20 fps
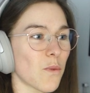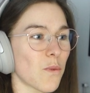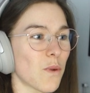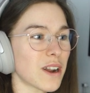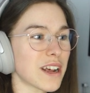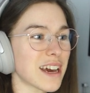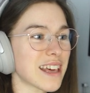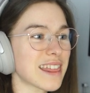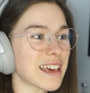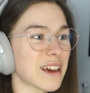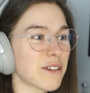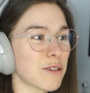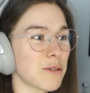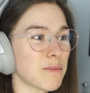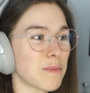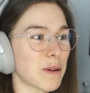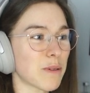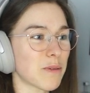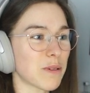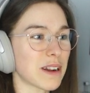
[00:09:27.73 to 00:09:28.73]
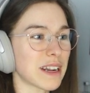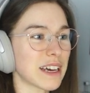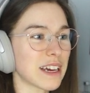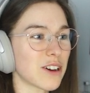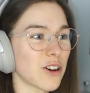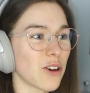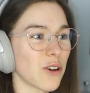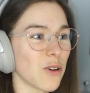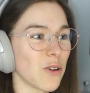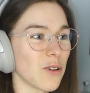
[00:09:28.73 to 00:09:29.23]
what I think would be really
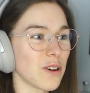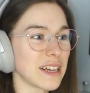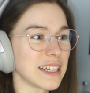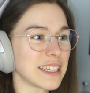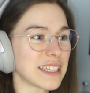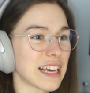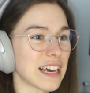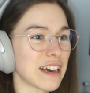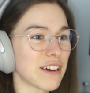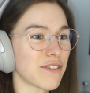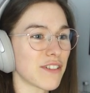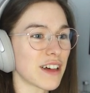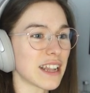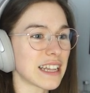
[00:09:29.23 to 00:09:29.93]
cool is if